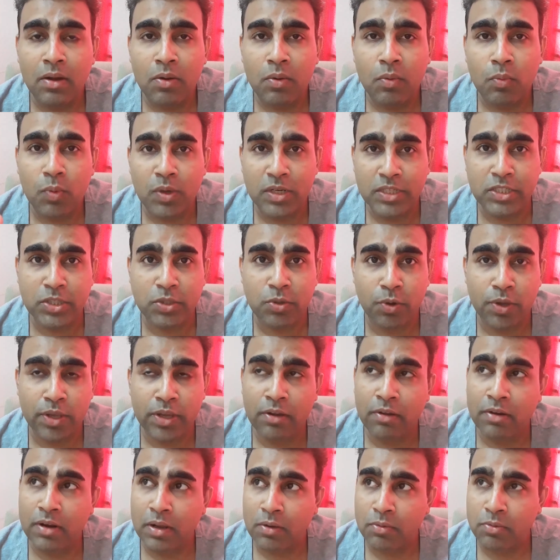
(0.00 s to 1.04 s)
what's going
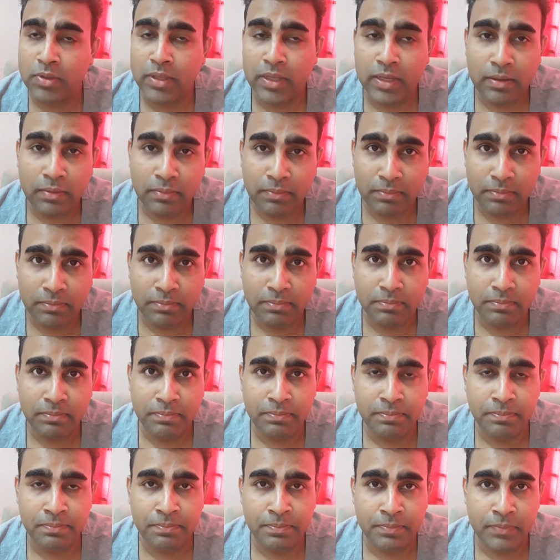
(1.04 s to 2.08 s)
on out there,
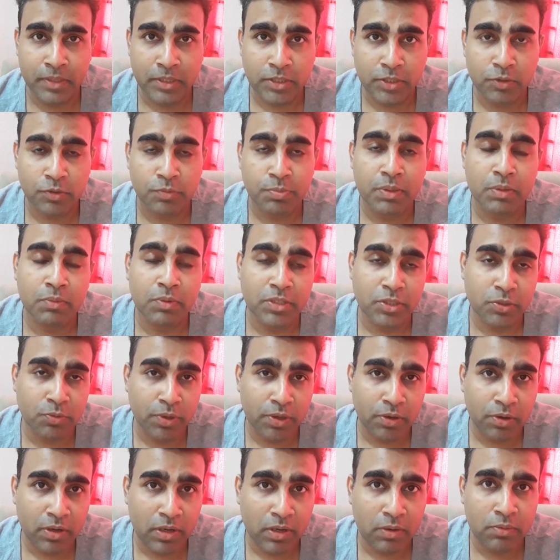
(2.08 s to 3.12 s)
excuse me, what's
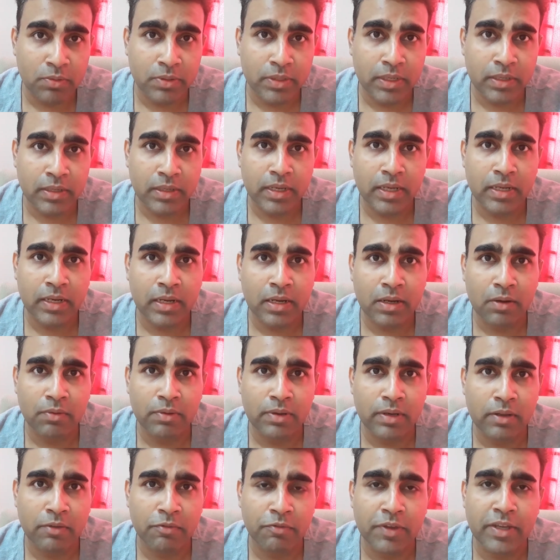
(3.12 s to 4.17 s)
going on out there and how
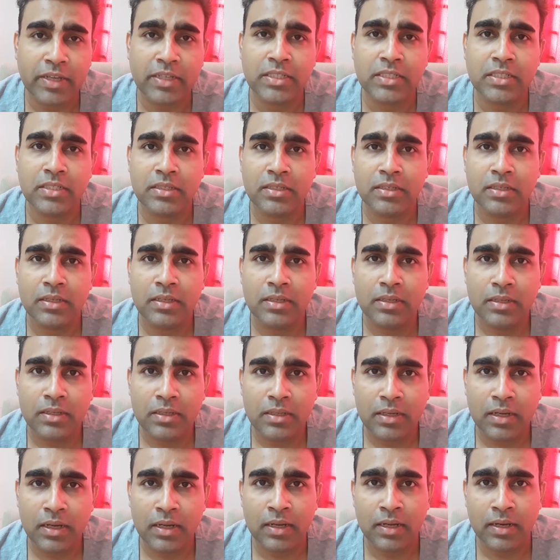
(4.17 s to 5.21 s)
it affects
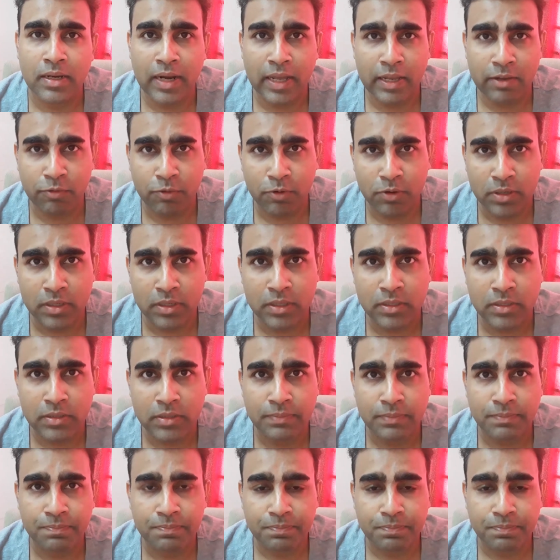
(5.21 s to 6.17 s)
life on Earth.